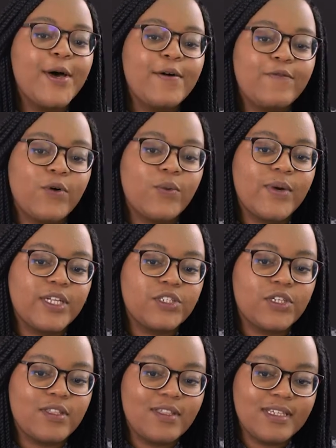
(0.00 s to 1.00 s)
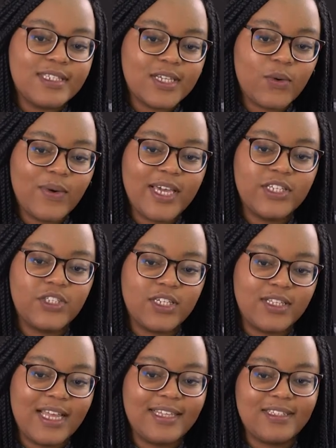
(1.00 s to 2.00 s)
for which this equation
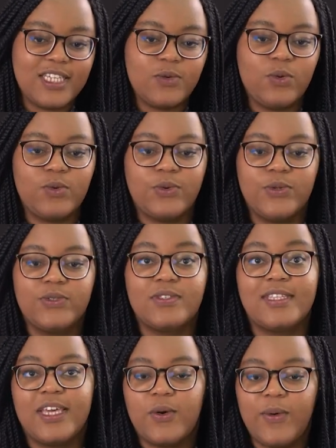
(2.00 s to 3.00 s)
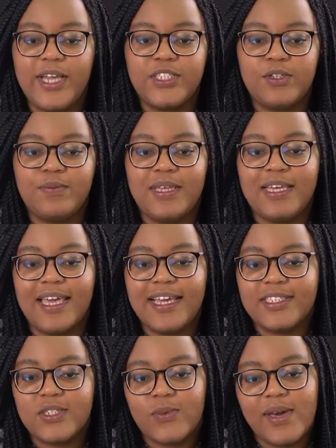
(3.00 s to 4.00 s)
has equal roots. The equation being
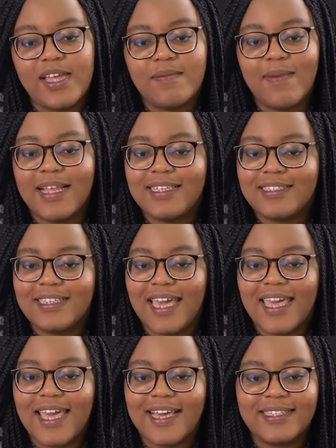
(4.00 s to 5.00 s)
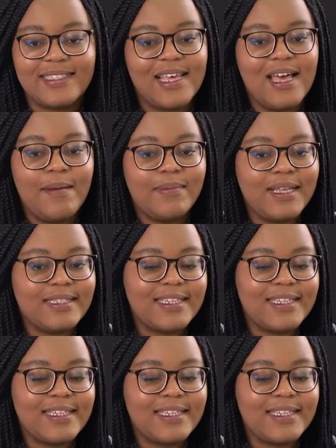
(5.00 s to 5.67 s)
x squared minus kx plus